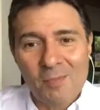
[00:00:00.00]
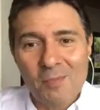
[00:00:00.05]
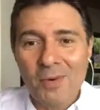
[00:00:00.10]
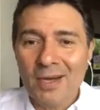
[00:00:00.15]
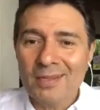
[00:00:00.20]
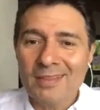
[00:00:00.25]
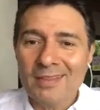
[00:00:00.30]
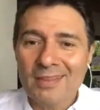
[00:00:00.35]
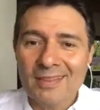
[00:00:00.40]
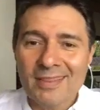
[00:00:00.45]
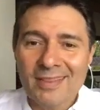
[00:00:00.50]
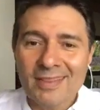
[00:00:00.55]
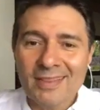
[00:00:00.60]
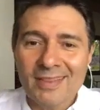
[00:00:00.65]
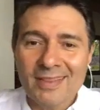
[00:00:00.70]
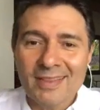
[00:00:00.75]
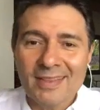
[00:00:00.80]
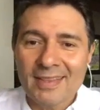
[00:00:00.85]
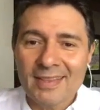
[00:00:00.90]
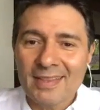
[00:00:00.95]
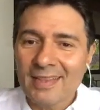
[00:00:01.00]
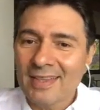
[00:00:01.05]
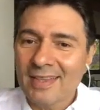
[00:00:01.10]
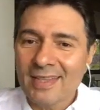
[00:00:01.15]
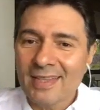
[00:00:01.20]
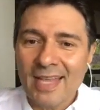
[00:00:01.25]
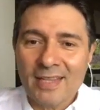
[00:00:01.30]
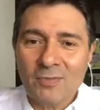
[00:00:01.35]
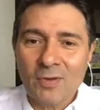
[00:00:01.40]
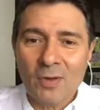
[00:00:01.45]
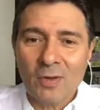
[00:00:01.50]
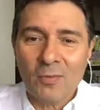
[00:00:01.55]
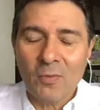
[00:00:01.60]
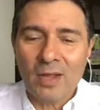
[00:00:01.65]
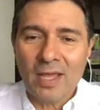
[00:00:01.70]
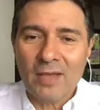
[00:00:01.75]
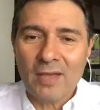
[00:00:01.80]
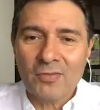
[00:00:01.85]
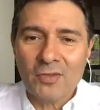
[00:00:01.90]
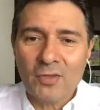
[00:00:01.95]
but that's what
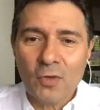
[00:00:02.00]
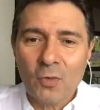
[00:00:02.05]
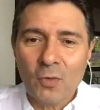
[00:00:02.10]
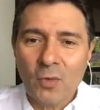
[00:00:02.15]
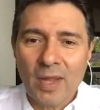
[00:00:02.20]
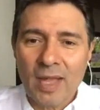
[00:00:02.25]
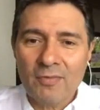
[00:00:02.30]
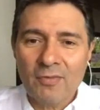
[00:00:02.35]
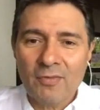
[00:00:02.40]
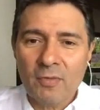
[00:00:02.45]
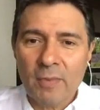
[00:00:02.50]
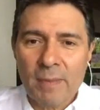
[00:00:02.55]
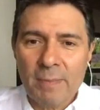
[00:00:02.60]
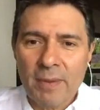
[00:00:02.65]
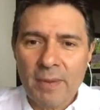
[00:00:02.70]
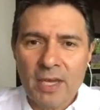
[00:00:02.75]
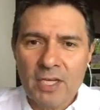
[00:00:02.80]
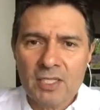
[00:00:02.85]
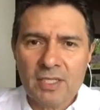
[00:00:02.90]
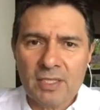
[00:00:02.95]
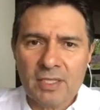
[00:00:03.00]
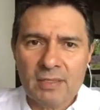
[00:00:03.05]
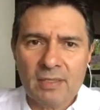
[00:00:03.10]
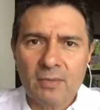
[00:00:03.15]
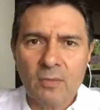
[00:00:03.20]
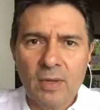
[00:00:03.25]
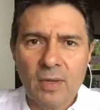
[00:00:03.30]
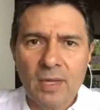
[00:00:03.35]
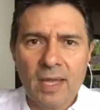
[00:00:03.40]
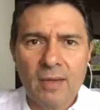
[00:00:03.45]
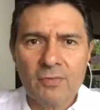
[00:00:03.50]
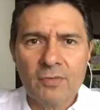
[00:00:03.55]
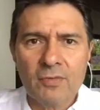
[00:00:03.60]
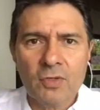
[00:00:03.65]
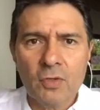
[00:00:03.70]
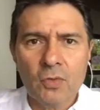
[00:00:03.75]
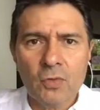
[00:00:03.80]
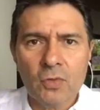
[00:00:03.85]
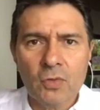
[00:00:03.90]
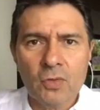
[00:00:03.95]
we have to do. We have to be patient. We have
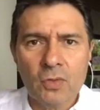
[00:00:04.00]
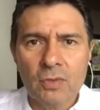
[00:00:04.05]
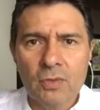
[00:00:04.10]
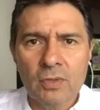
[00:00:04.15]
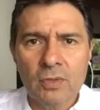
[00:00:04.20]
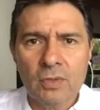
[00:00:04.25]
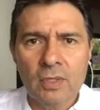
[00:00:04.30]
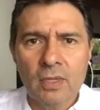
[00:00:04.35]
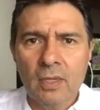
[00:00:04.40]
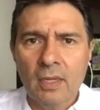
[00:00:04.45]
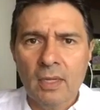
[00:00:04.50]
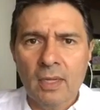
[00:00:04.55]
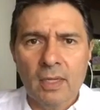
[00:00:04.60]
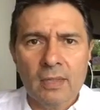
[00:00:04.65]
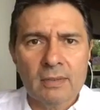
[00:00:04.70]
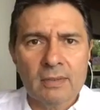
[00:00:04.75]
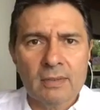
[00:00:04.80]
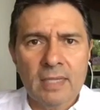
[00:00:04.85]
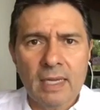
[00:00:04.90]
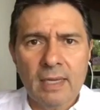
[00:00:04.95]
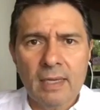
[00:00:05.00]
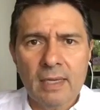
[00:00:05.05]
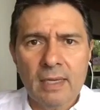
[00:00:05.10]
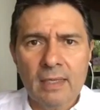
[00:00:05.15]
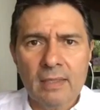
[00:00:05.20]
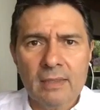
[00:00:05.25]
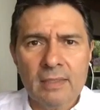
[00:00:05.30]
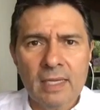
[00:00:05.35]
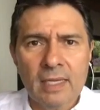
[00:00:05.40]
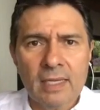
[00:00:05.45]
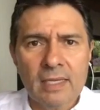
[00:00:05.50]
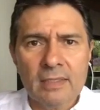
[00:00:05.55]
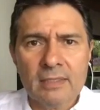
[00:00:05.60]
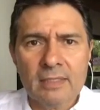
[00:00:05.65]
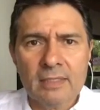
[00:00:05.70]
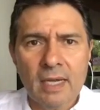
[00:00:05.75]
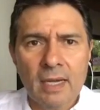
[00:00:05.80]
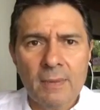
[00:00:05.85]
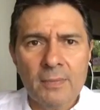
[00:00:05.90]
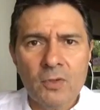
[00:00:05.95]
to take a
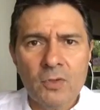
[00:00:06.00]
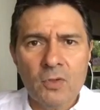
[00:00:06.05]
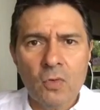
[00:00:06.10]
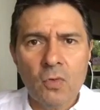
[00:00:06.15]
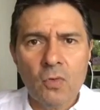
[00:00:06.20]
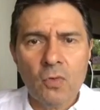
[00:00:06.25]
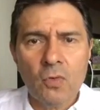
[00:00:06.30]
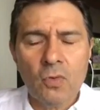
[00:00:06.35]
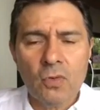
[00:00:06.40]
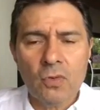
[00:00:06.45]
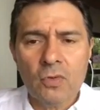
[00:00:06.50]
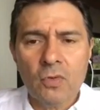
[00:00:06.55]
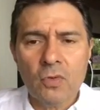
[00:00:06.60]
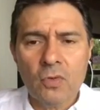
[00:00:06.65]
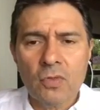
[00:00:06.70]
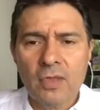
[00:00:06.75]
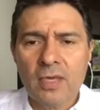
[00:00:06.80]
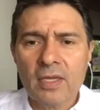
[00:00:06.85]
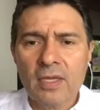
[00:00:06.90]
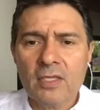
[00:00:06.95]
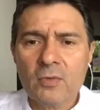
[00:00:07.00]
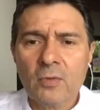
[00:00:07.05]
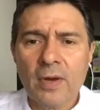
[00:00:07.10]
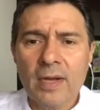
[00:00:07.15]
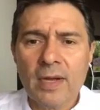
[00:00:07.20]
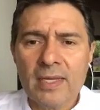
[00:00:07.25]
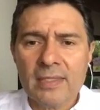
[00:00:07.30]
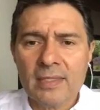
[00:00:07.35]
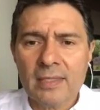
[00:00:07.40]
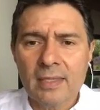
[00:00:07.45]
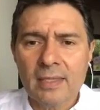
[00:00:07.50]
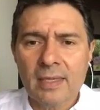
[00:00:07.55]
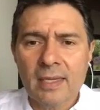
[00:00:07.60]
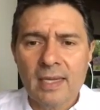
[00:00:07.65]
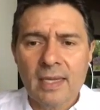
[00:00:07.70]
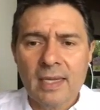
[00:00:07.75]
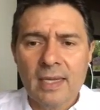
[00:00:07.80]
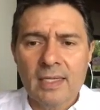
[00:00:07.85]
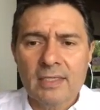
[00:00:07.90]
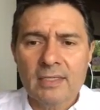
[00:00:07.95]
time, do things right.
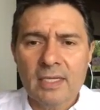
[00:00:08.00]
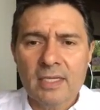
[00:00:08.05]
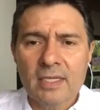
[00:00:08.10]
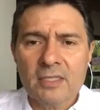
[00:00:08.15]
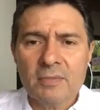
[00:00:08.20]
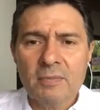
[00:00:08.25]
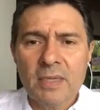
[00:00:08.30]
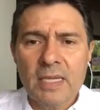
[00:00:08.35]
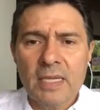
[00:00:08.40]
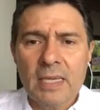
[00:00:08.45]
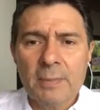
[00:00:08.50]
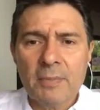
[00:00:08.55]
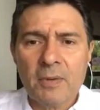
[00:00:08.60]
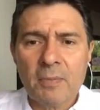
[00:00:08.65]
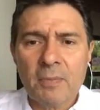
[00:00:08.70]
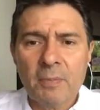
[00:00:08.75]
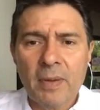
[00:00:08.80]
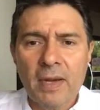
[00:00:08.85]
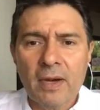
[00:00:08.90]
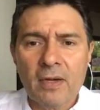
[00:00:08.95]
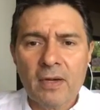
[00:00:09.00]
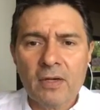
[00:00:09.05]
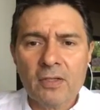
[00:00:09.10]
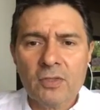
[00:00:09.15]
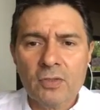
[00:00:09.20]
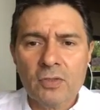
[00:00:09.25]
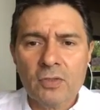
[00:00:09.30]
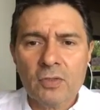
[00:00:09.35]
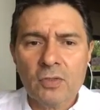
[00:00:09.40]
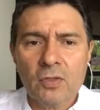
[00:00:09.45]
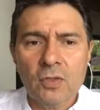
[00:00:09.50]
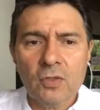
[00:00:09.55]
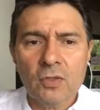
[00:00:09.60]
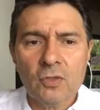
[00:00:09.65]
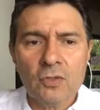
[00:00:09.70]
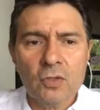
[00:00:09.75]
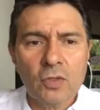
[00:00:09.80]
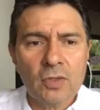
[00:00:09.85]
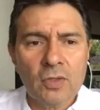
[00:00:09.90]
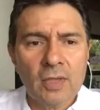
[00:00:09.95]
Just be prepared
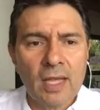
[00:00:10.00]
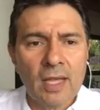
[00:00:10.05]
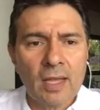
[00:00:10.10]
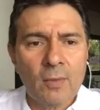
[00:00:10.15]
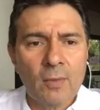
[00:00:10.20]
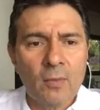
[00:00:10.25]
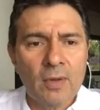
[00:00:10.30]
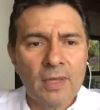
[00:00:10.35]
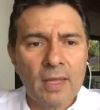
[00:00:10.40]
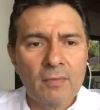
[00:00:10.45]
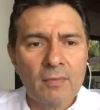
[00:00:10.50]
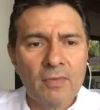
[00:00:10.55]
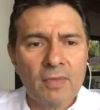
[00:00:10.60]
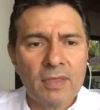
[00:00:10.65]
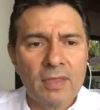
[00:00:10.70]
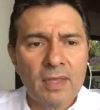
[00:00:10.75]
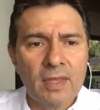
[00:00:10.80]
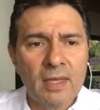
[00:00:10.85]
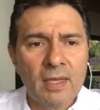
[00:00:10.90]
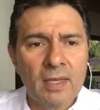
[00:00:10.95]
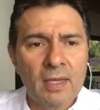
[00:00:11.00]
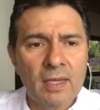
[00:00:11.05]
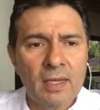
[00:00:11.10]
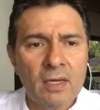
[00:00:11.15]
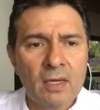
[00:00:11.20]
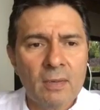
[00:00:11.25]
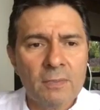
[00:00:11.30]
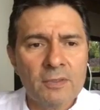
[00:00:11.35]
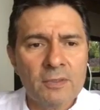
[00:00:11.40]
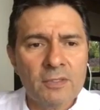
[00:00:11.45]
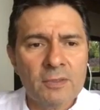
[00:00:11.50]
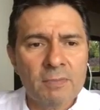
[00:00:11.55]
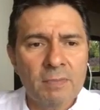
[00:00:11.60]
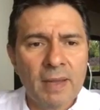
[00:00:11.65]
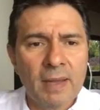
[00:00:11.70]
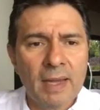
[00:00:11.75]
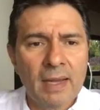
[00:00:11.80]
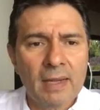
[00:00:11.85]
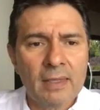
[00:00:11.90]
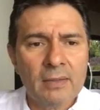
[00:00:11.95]
so that when everything comes
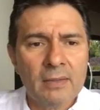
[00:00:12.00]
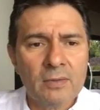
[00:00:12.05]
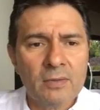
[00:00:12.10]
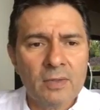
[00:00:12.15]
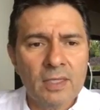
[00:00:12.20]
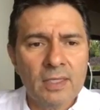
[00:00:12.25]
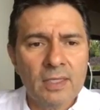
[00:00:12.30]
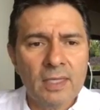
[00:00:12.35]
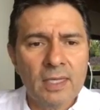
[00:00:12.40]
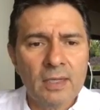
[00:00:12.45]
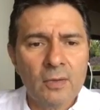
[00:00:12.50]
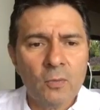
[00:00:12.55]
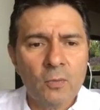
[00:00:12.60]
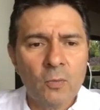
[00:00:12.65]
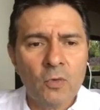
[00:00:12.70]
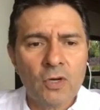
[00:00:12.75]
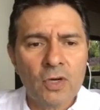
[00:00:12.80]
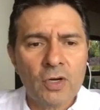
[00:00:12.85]
back and running,